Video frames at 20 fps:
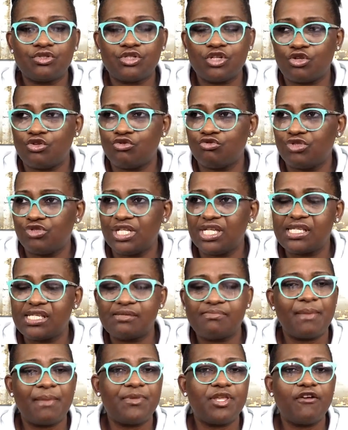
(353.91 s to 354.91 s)
so this
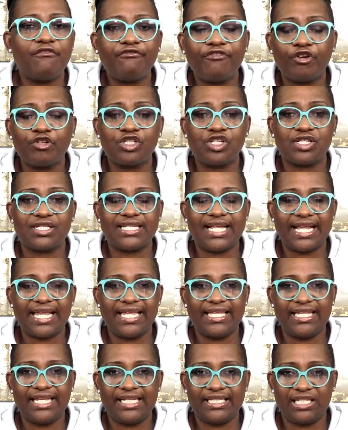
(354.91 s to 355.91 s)
is maybe your first or
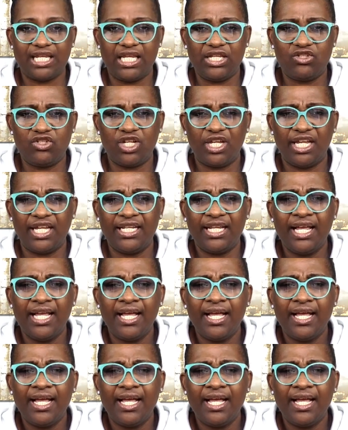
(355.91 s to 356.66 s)
second year teaching.